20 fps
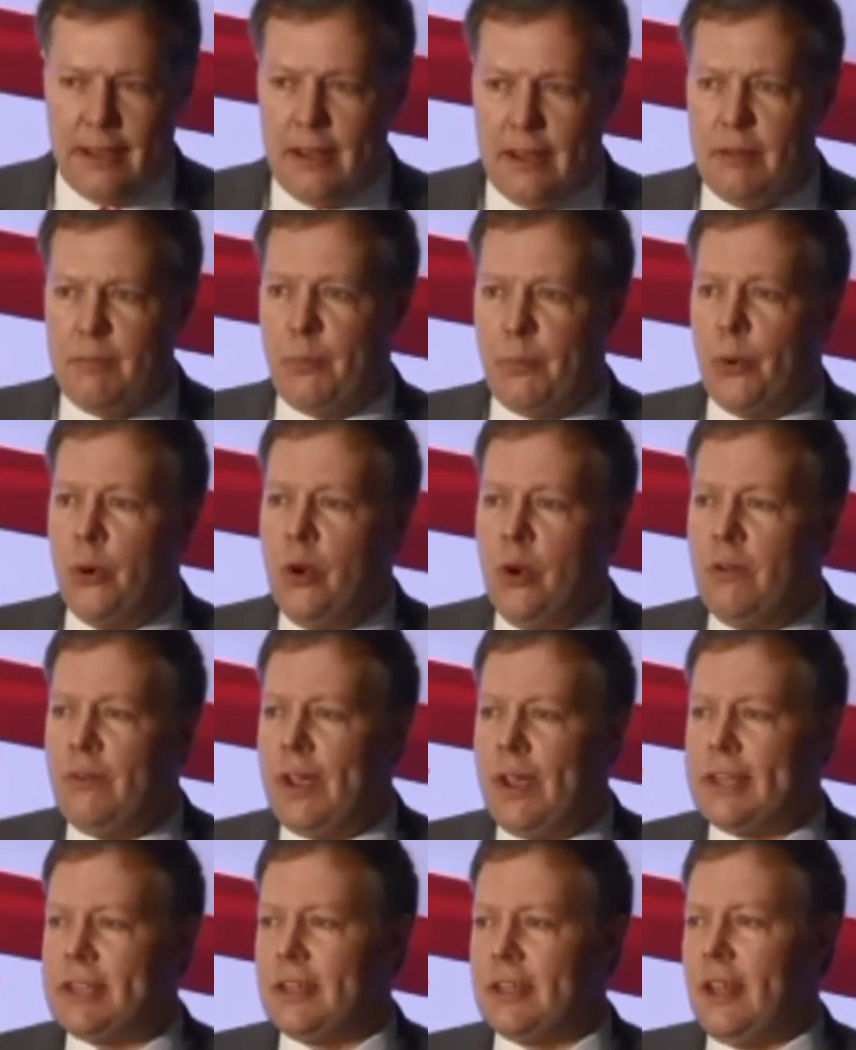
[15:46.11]
Improve
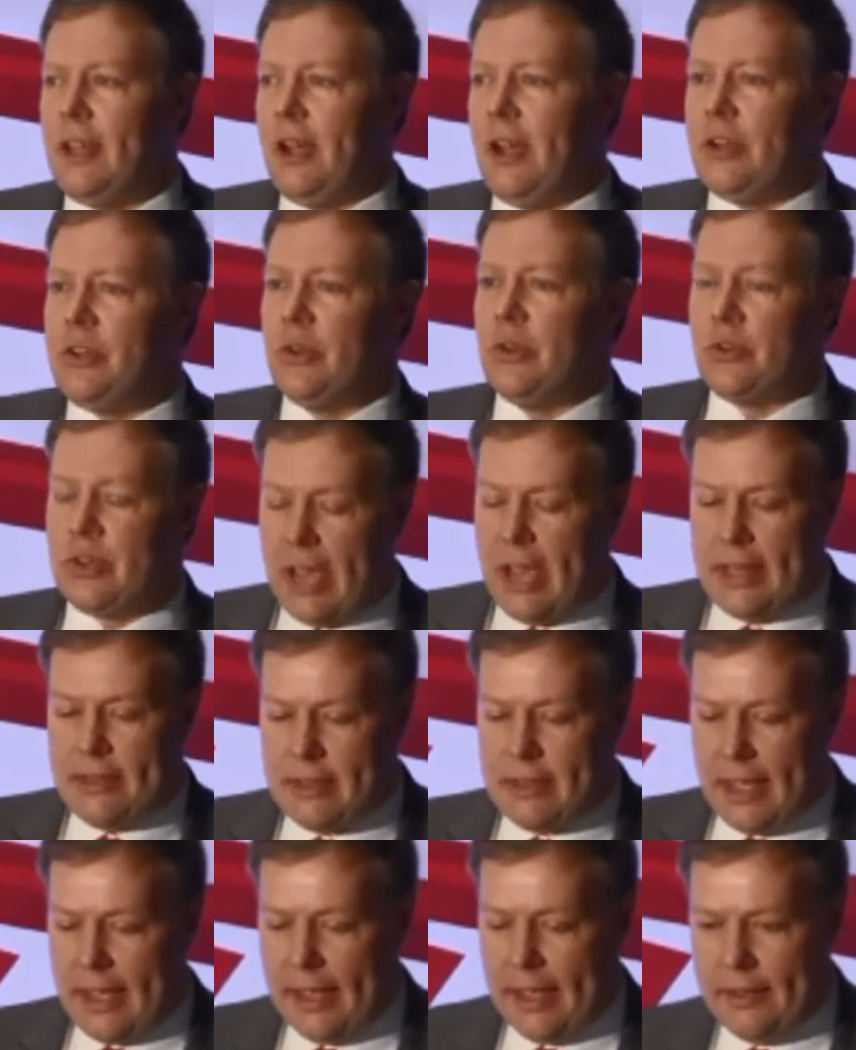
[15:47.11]
it, and you'll
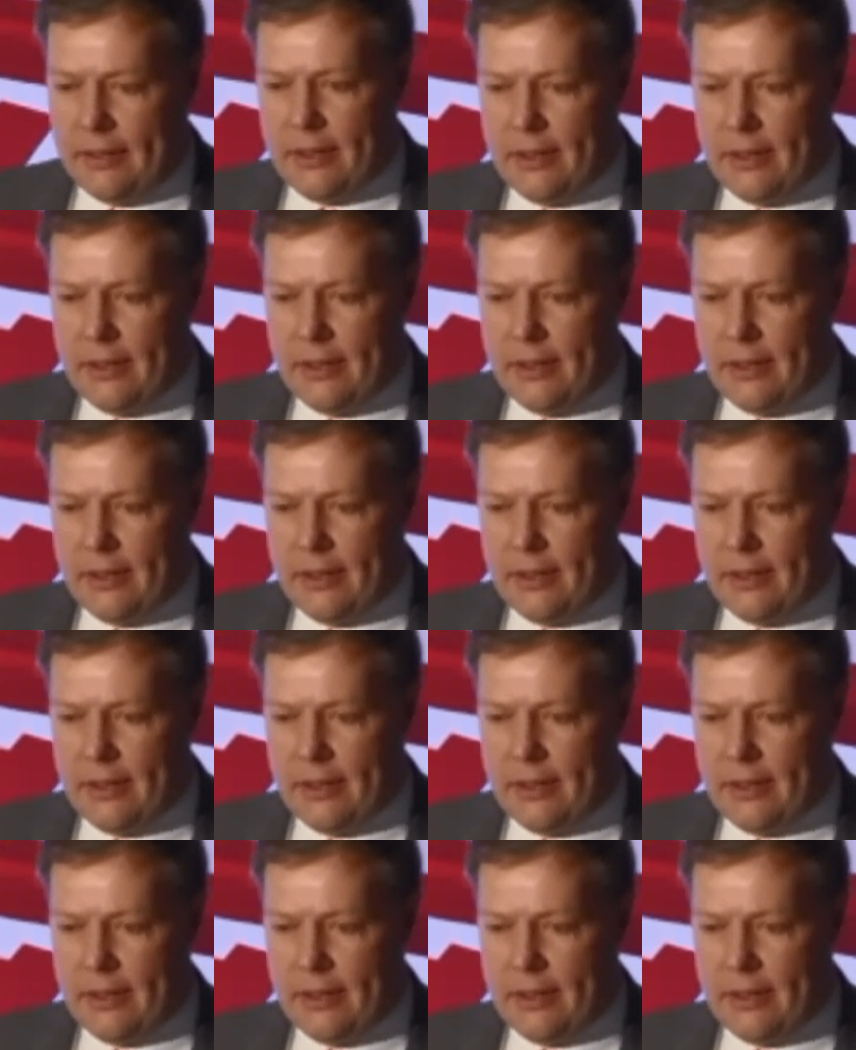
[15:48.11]
get there.